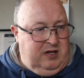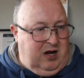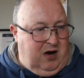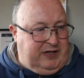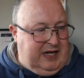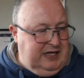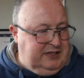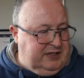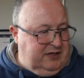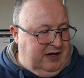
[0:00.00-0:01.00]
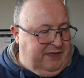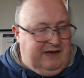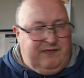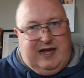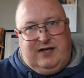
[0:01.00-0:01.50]
Okay, so I
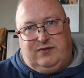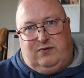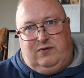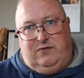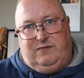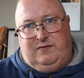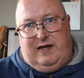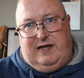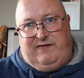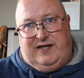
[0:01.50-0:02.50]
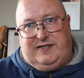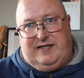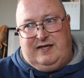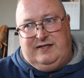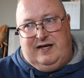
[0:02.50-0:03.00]
think that's all of us
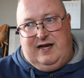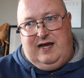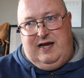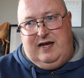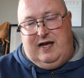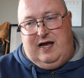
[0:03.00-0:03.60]
done today.